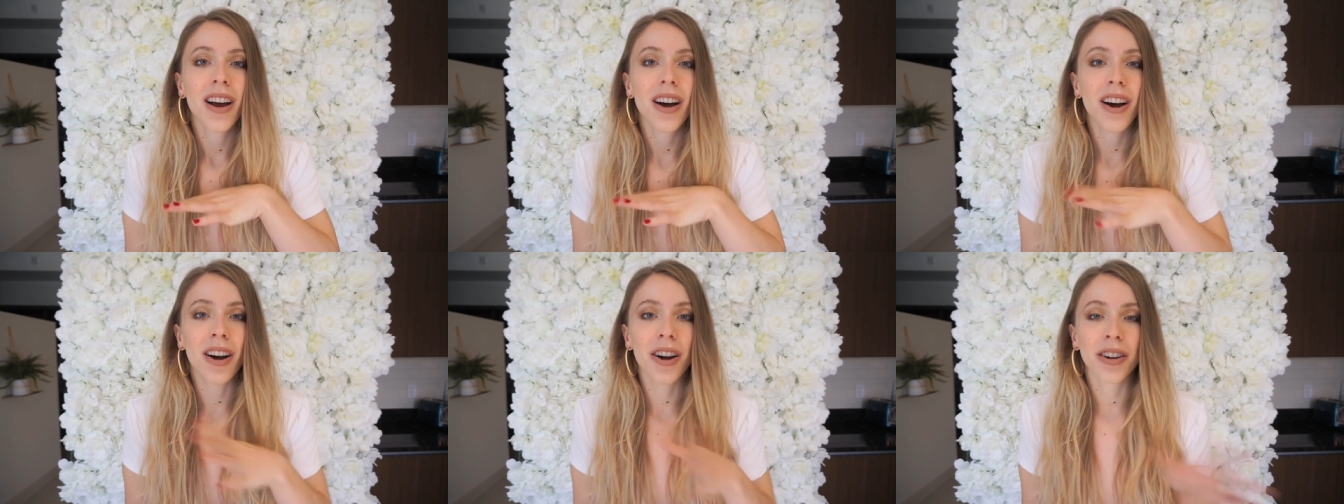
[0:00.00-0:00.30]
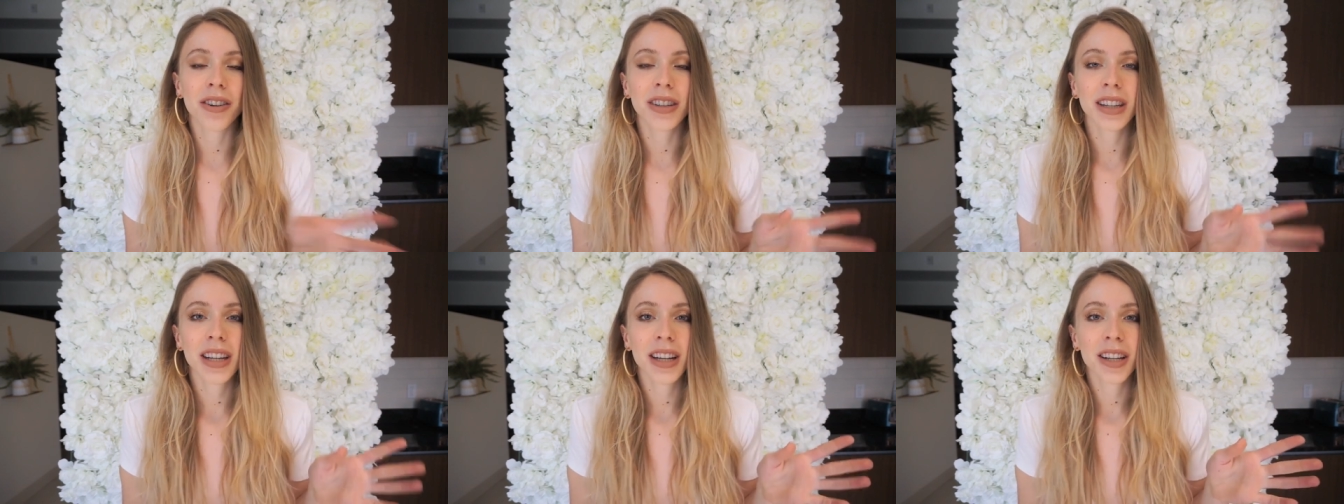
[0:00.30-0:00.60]

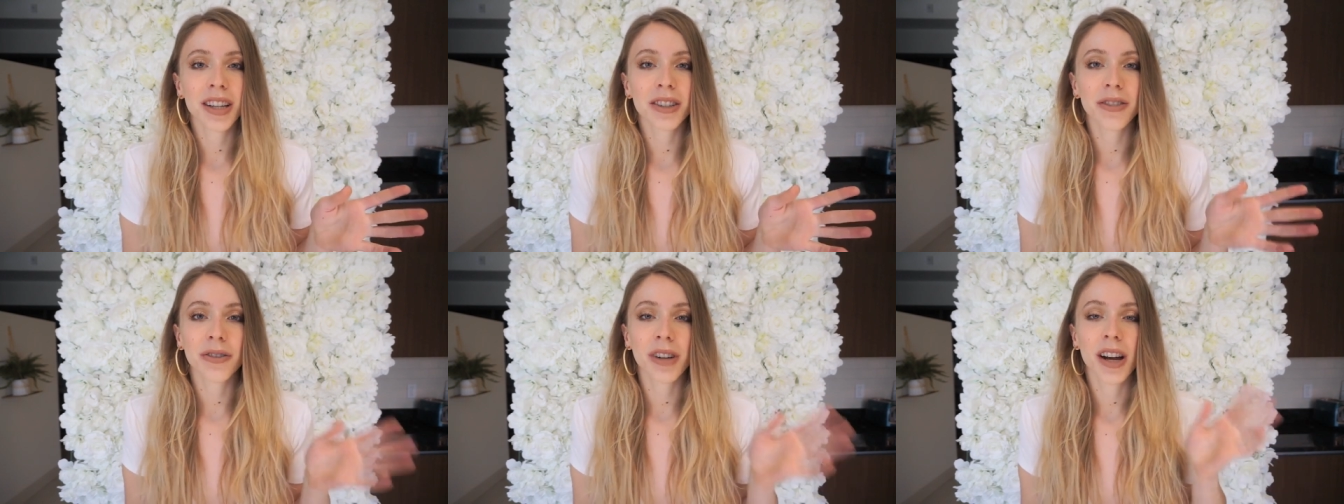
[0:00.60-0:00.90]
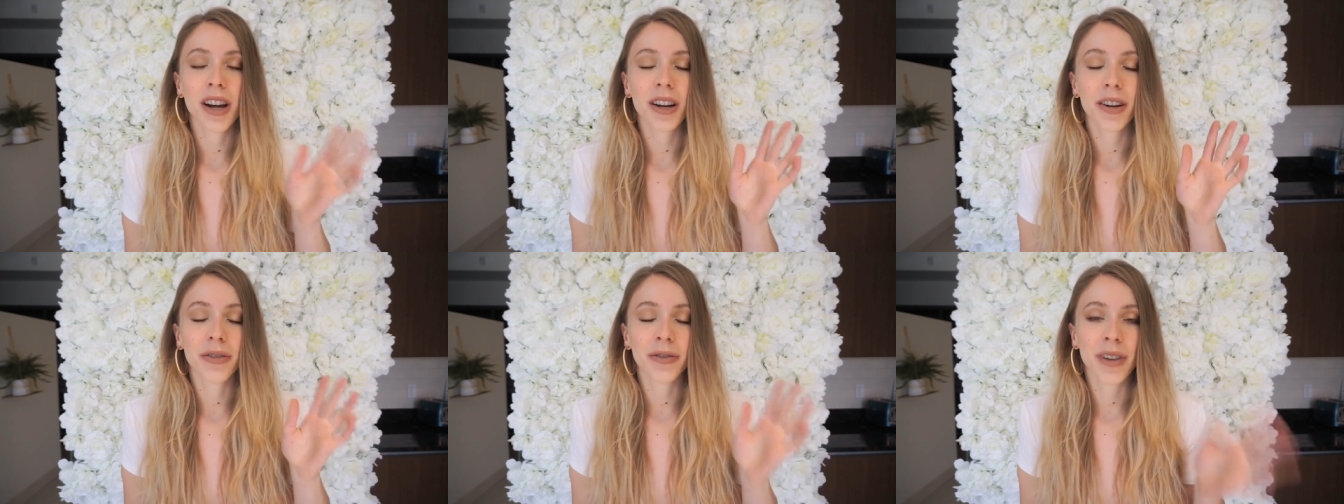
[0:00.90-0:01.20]
all year
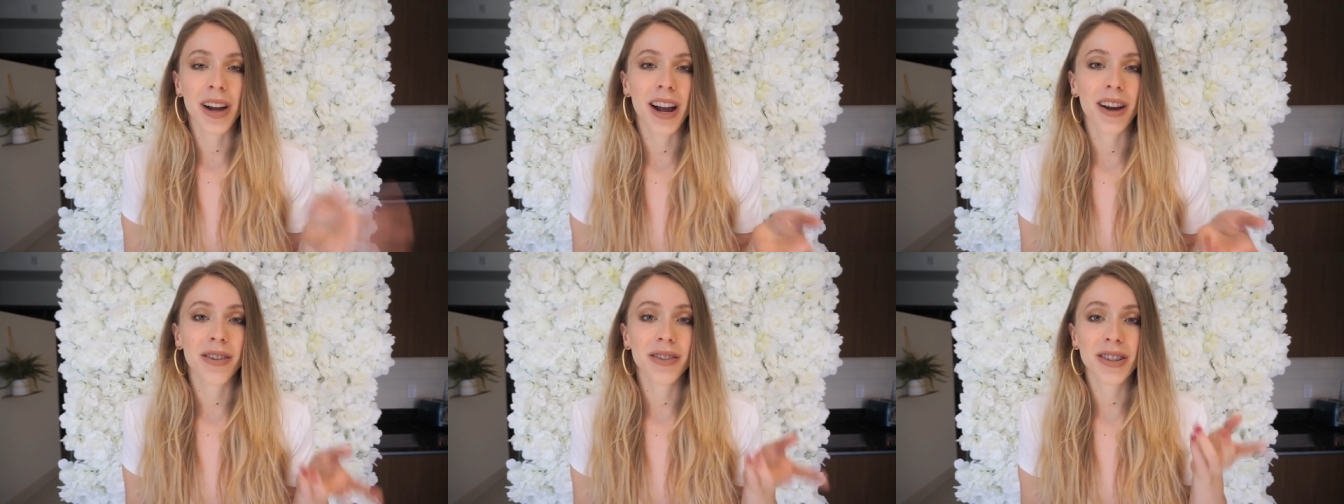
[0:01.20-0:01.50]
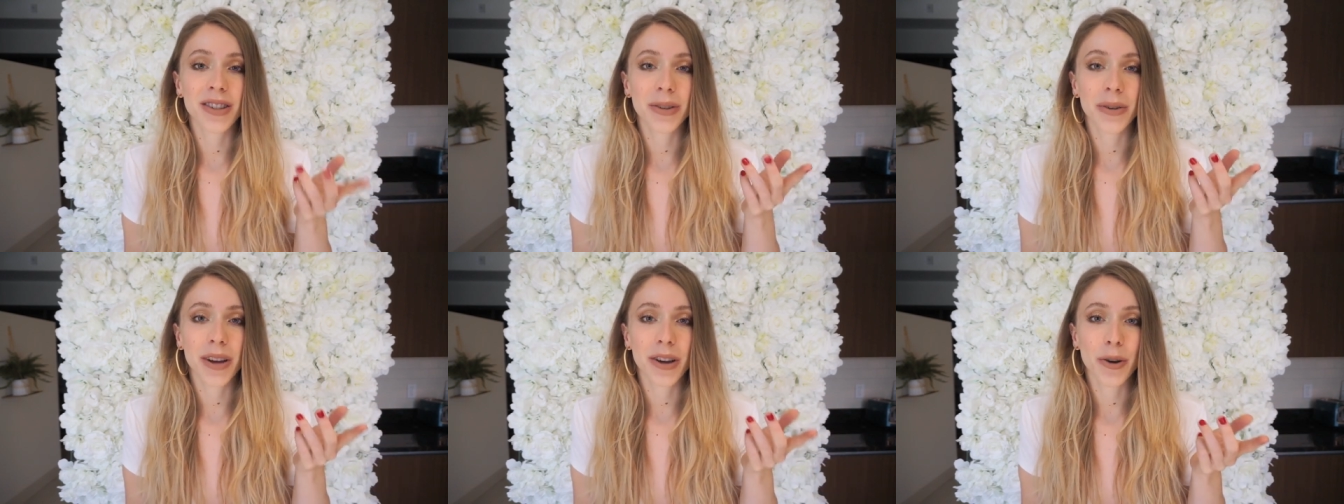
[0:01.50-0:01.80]
uh, round,
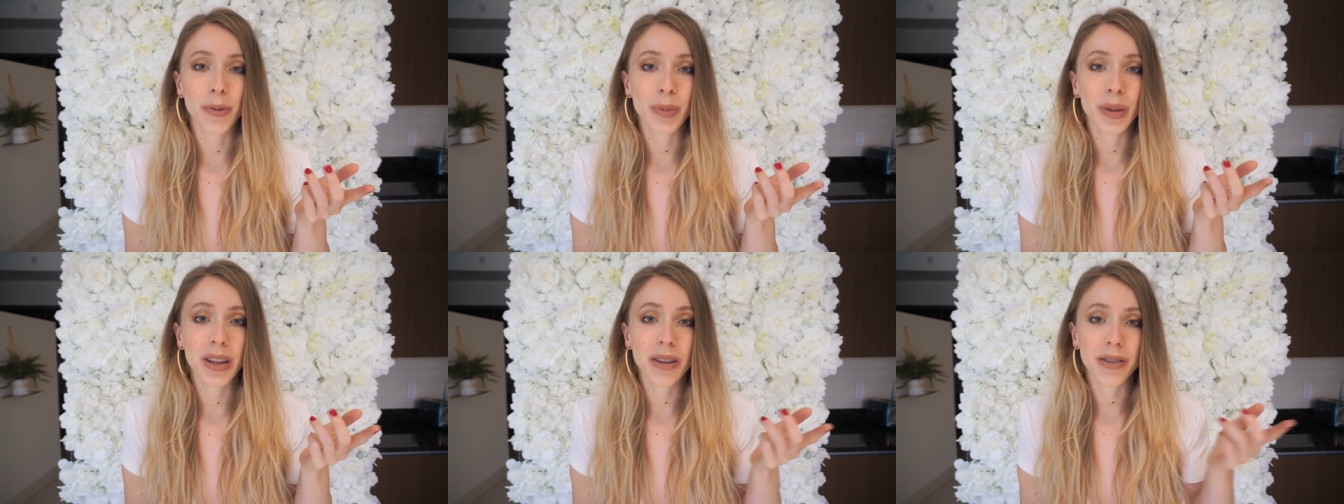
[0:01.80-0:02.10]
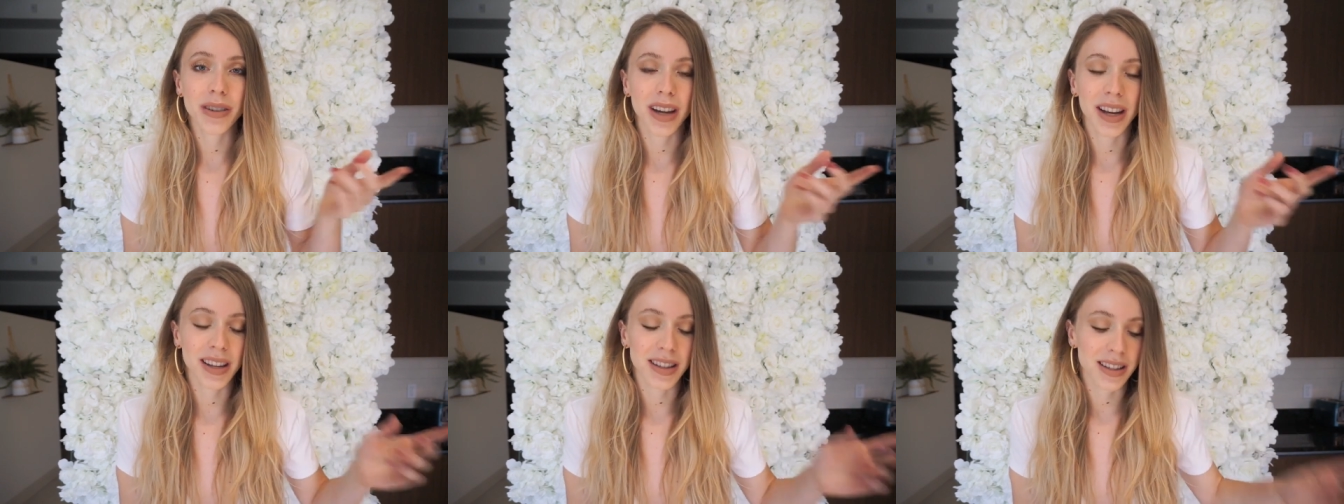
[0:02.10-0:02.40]
so I hope that you
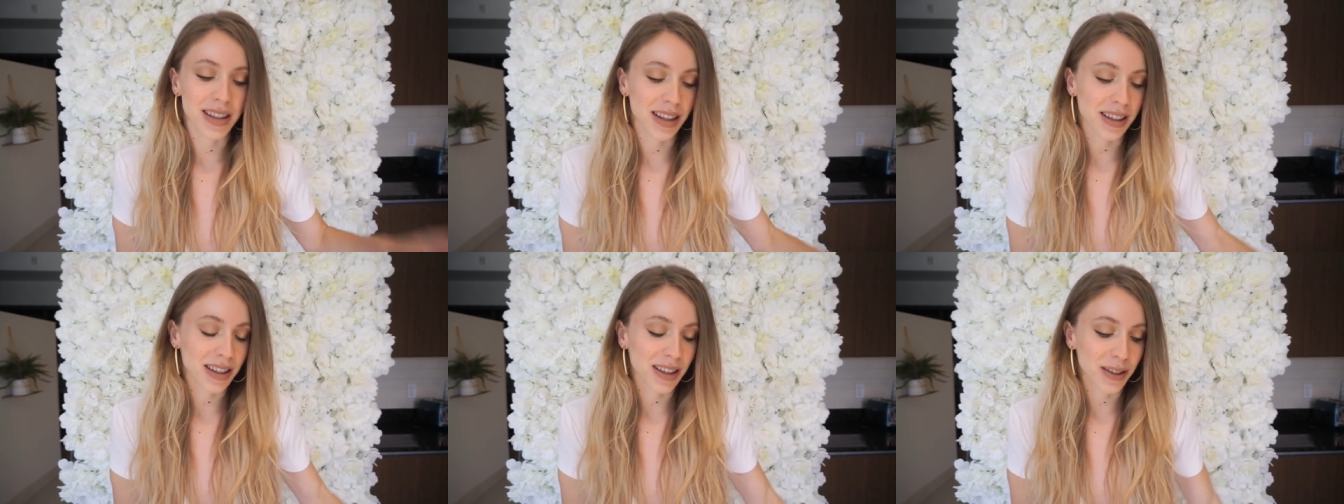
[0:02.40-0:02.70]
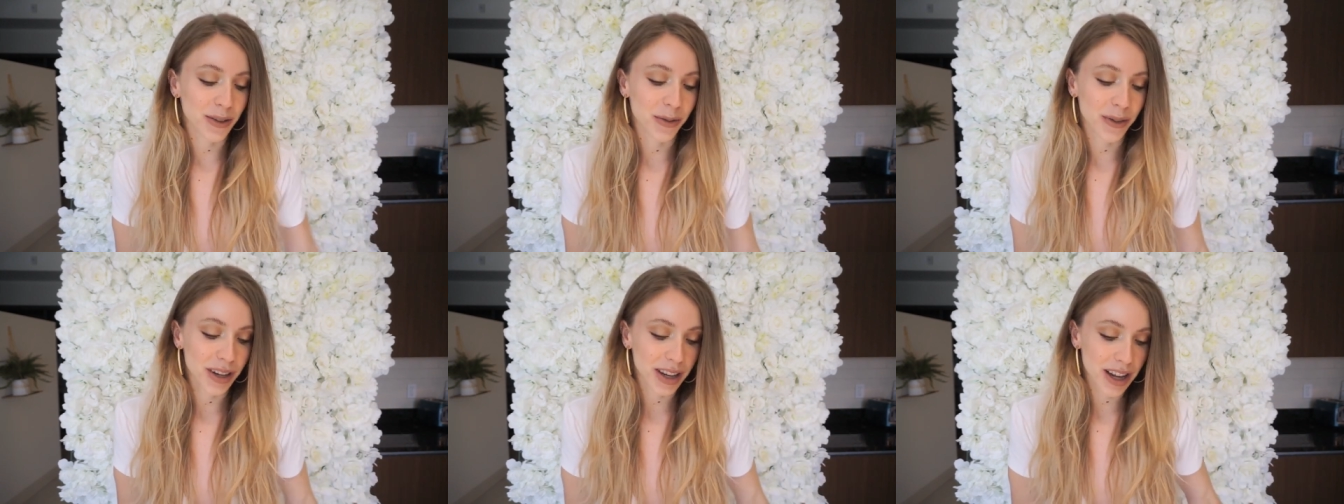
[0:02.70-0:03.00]
guys like
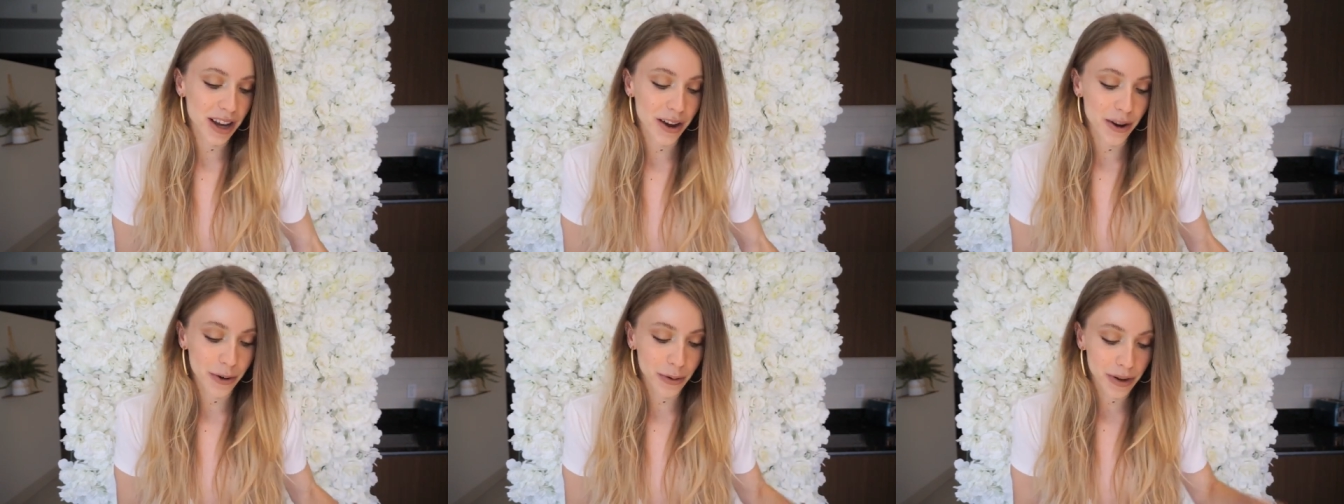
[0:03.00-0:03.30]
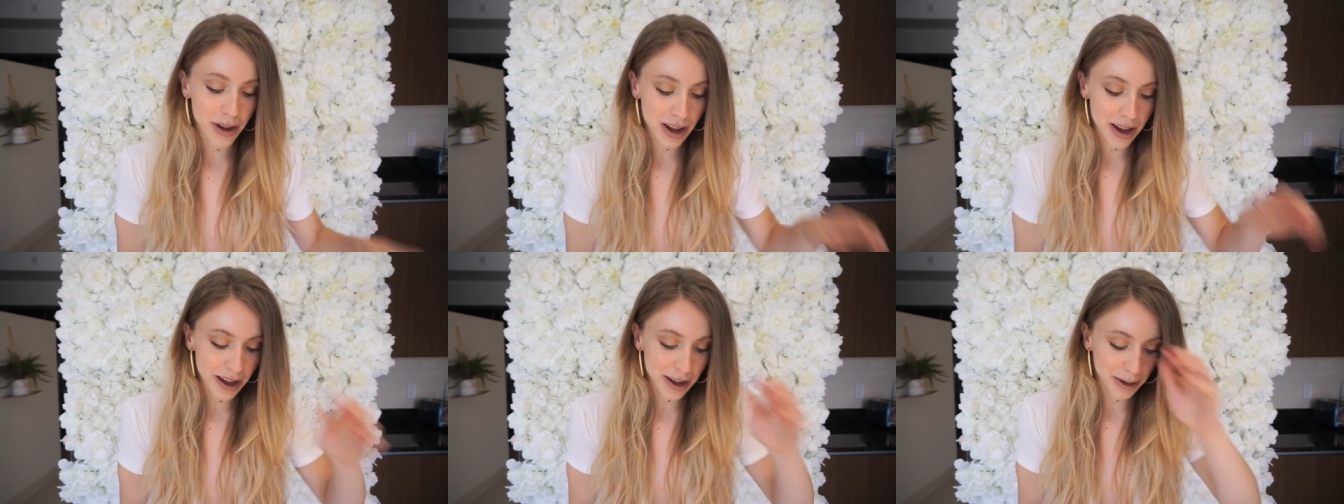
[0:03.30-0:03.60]
this
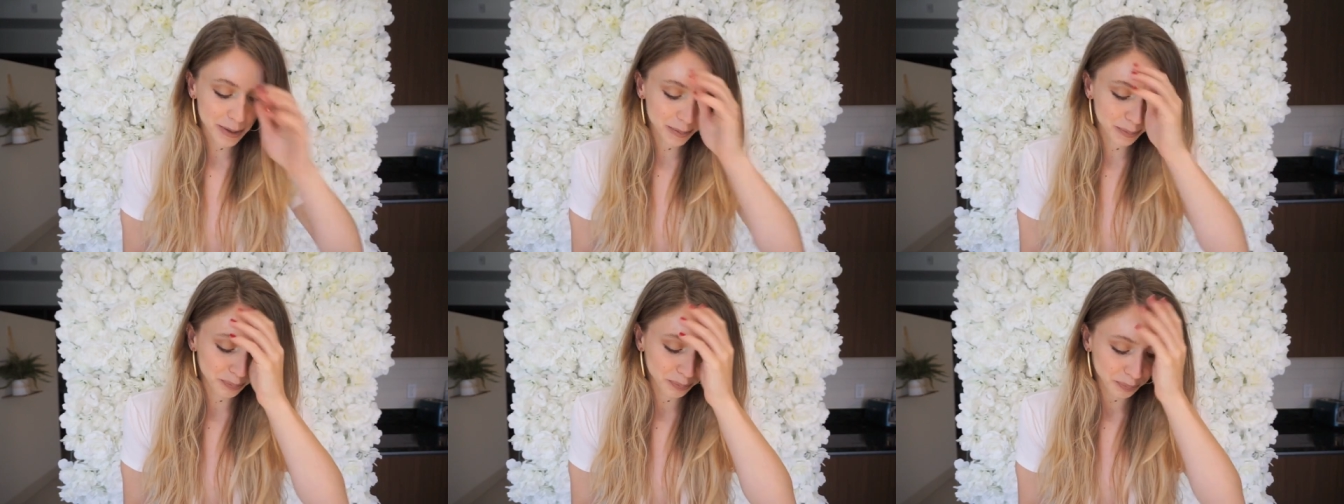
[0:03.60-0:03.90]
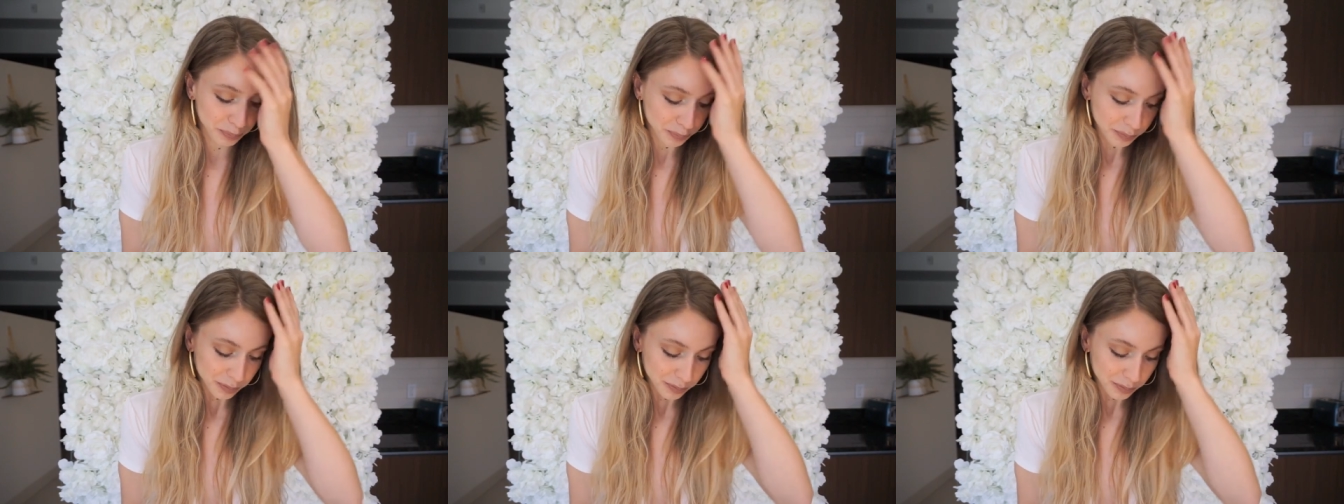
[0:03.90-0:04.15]
video. um,